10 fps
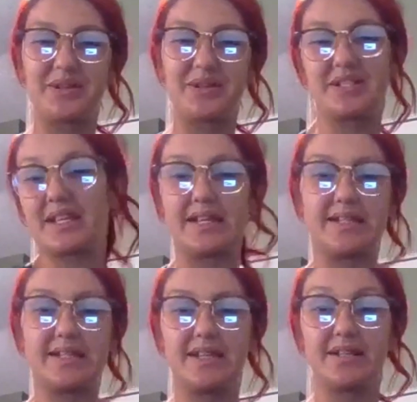just to kind of
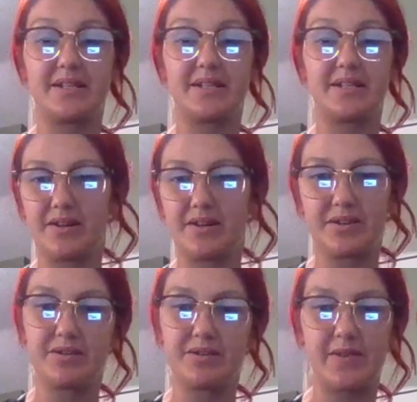see, because there is also
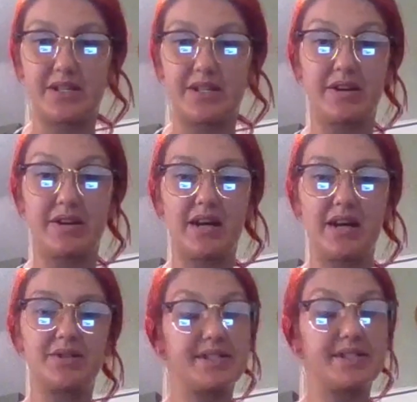some vegetarian
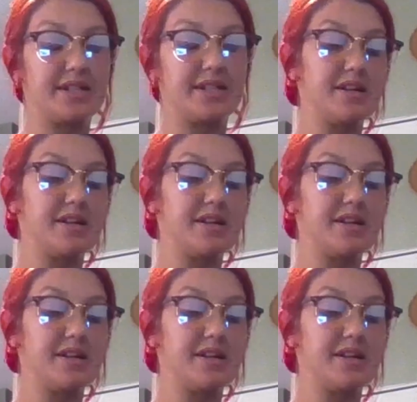options in there.